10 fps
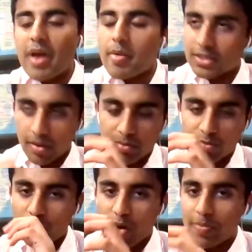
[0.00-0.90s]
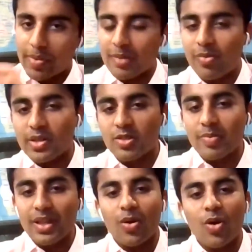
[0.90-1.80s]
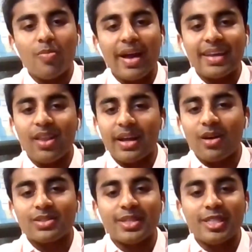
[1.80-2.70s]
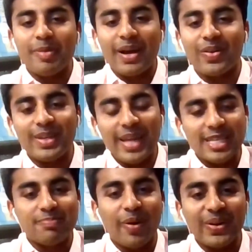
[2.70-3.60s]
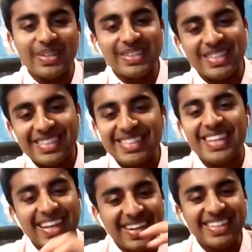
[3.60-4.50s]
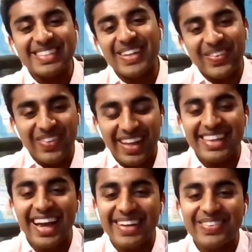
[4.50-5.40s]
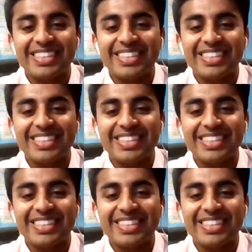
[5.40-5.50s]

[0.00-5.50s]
maybe some of the more popular boys would be like, oh, mate, like I'll send you back on the next boat. And it's just like kind of stuff like that,